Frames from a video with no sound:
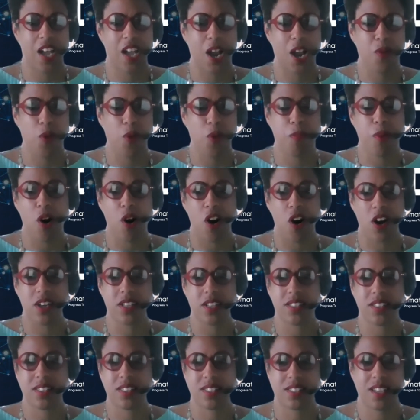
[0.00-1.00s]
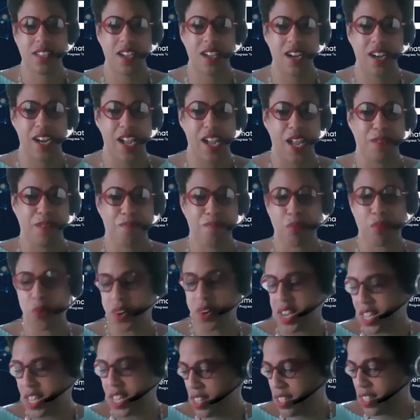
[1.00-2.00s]
I will pause uh, and
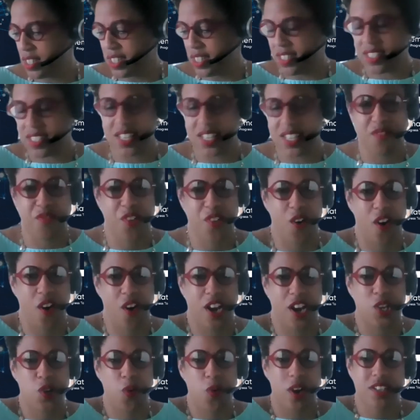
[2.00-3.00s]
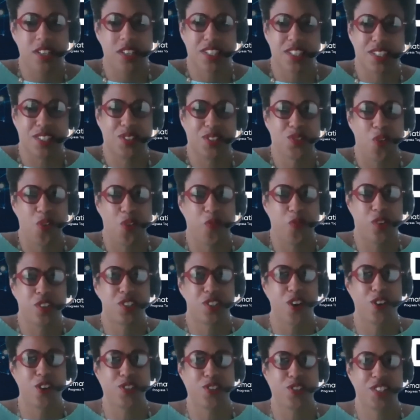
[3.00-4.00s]
breathe to see if there are any questions or if we
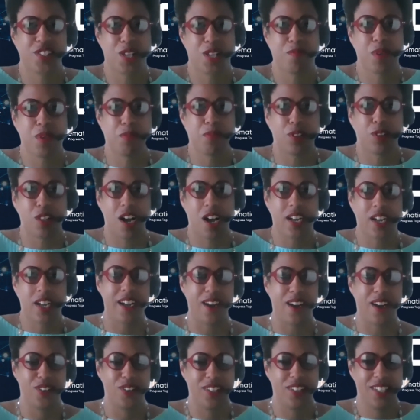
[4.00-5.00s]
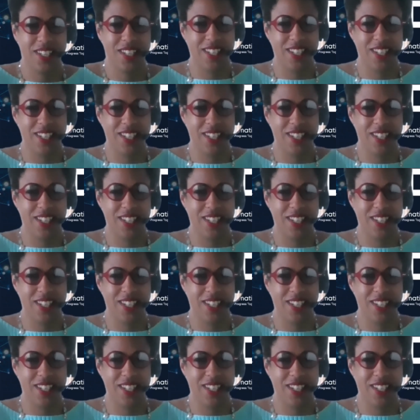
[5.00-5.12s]
start to seeing people logging out.